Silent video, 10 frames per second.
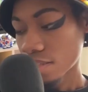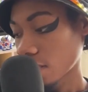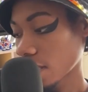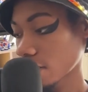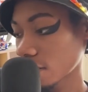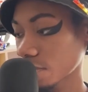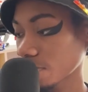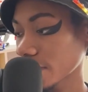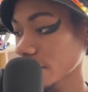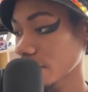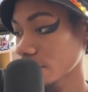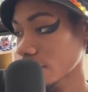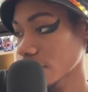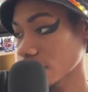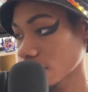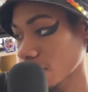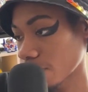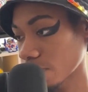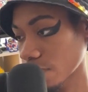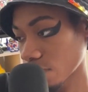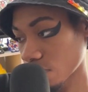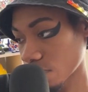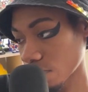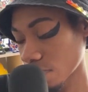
And this right here is Kamen Rider Girls